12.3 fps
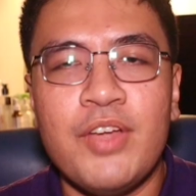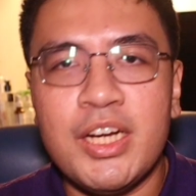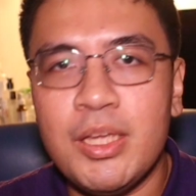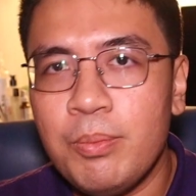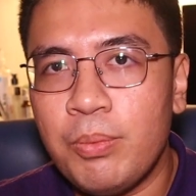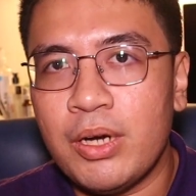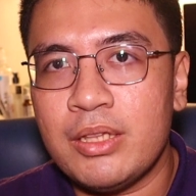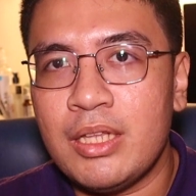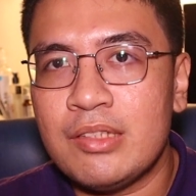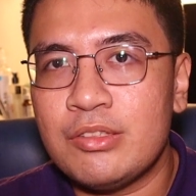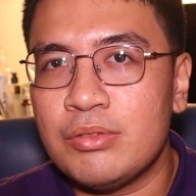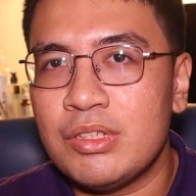very
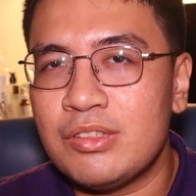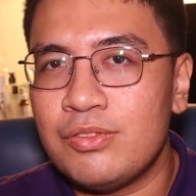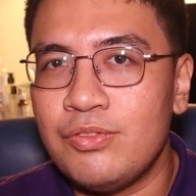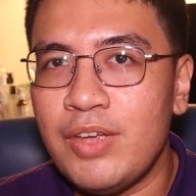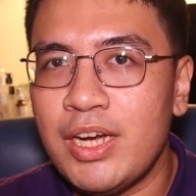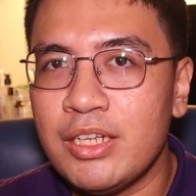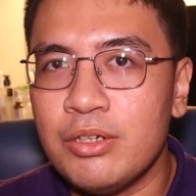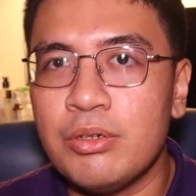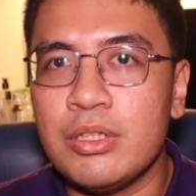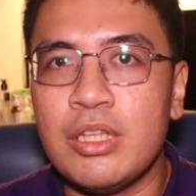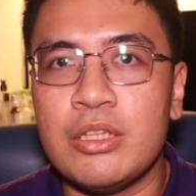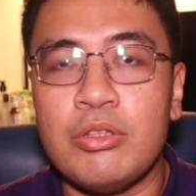important, so it's very
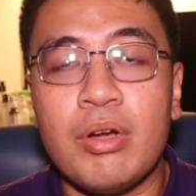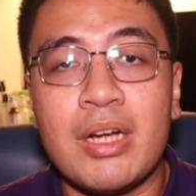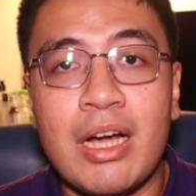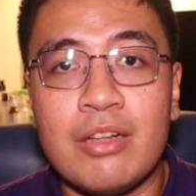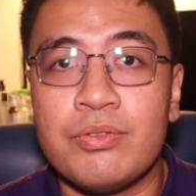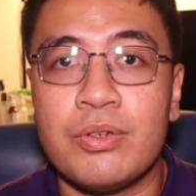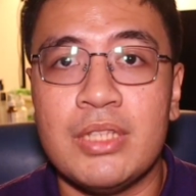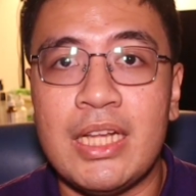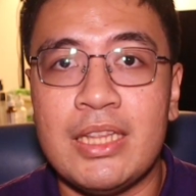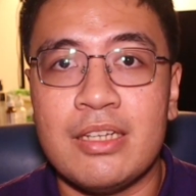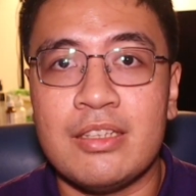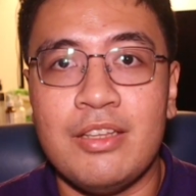good that you account for
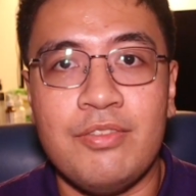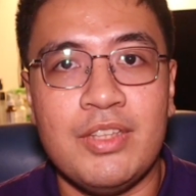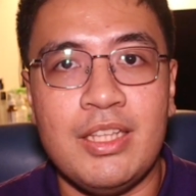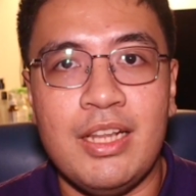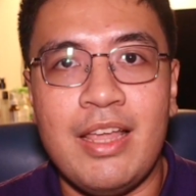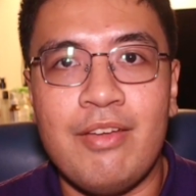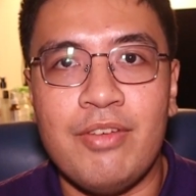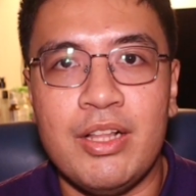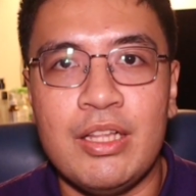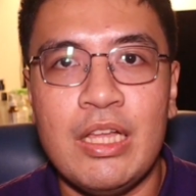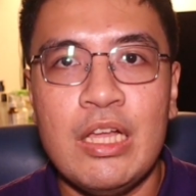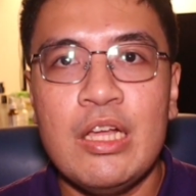that activity level.
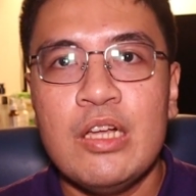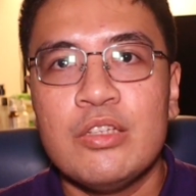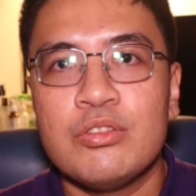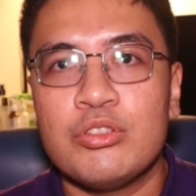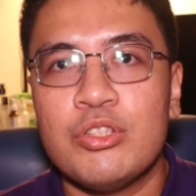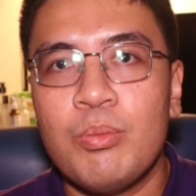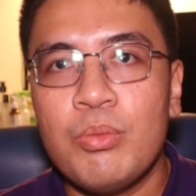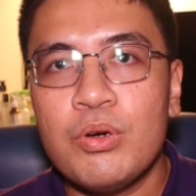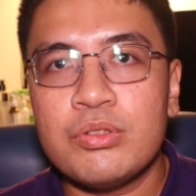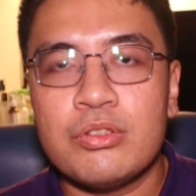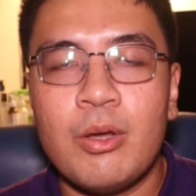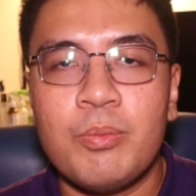So the
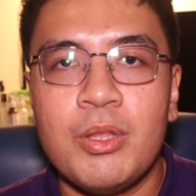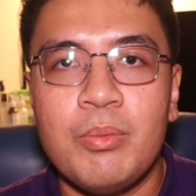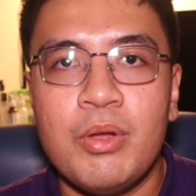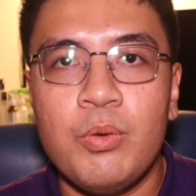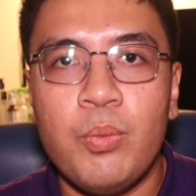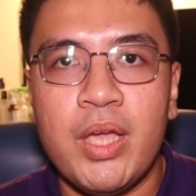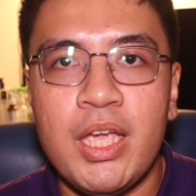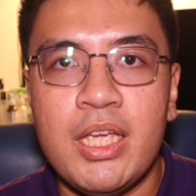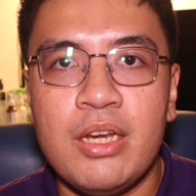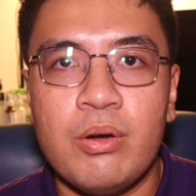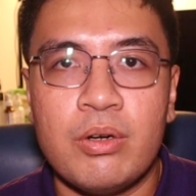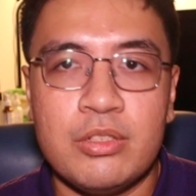most optimal
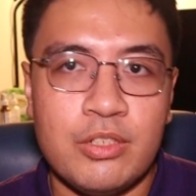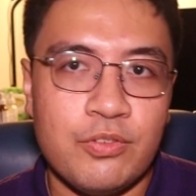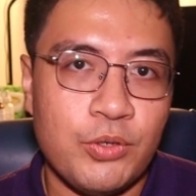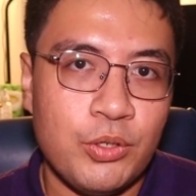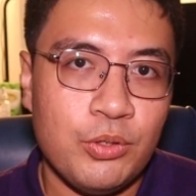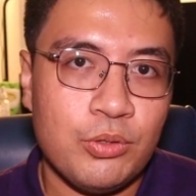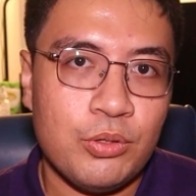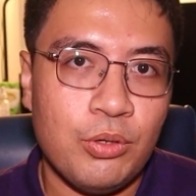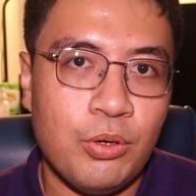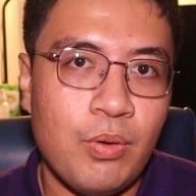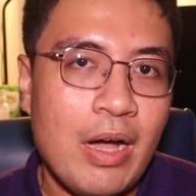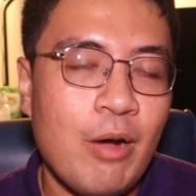way in order for you to
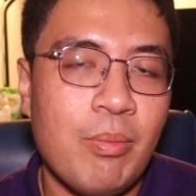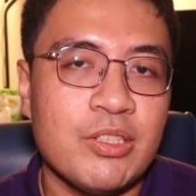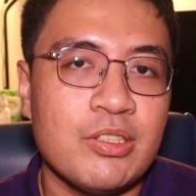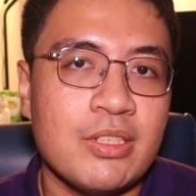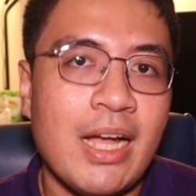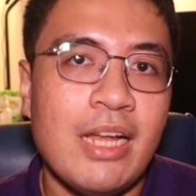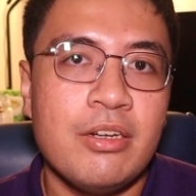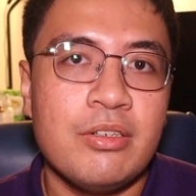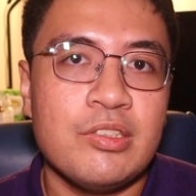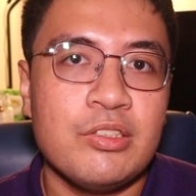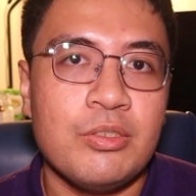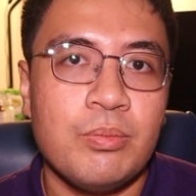know how much
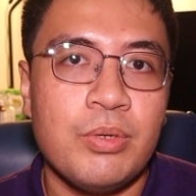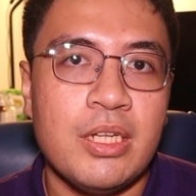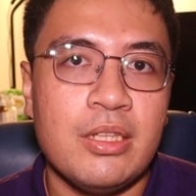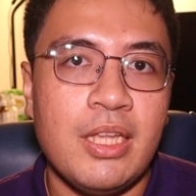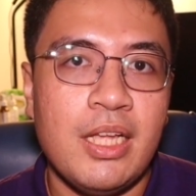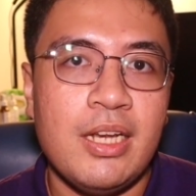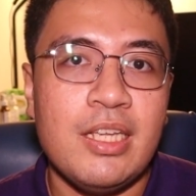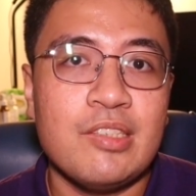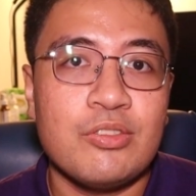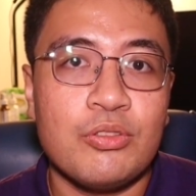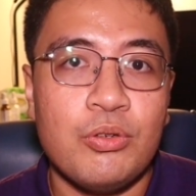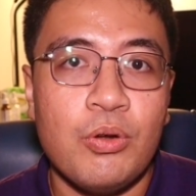calories you burn daily
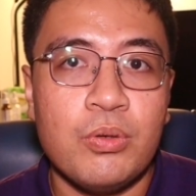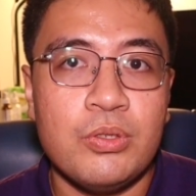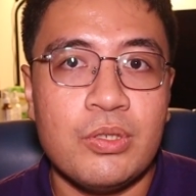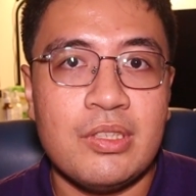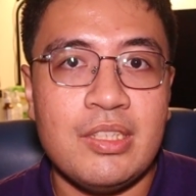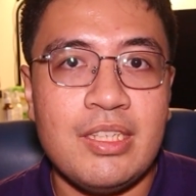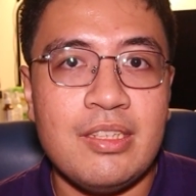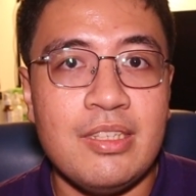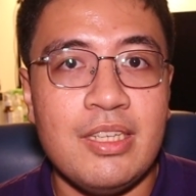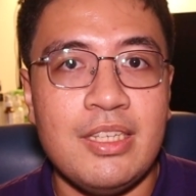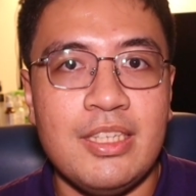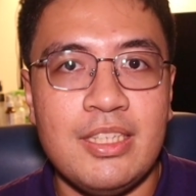is to know your
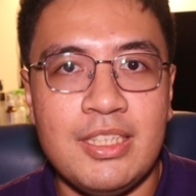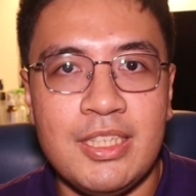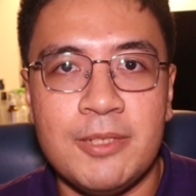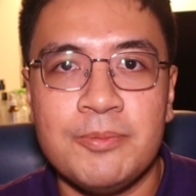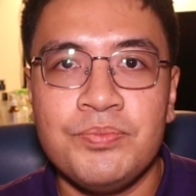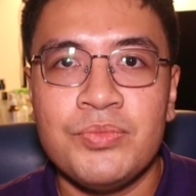TDEE.